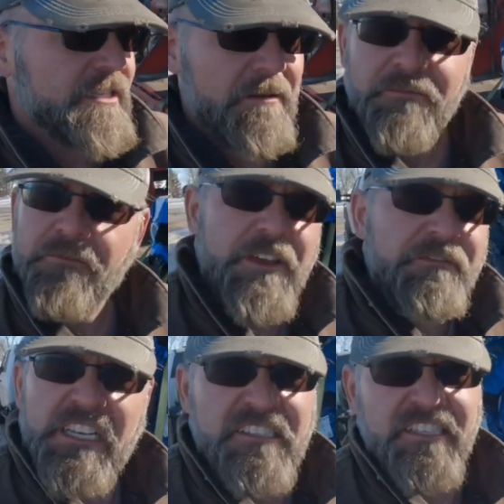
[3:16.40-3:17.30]
Dumped
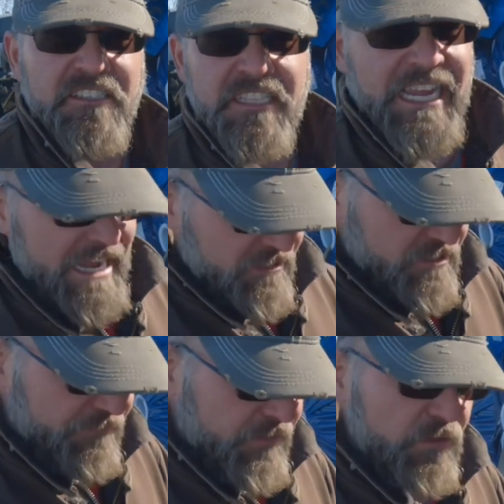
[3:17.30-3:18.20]
50, 60
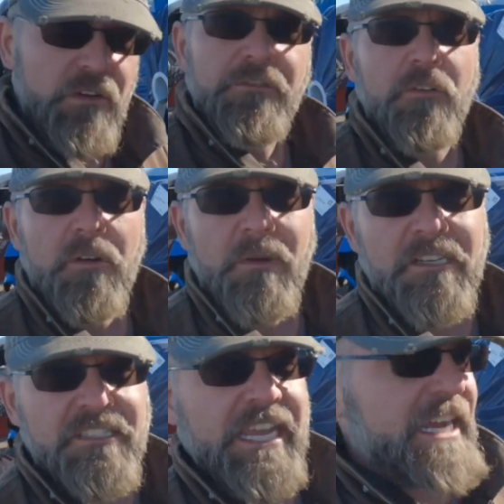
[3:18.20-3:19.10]
gallons of fuel, four
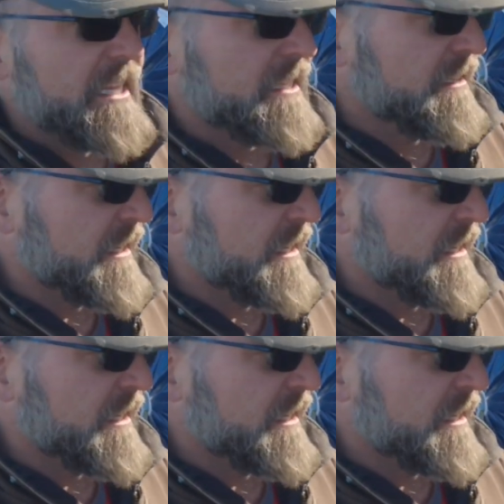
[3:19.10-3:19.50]
bucks a gallon,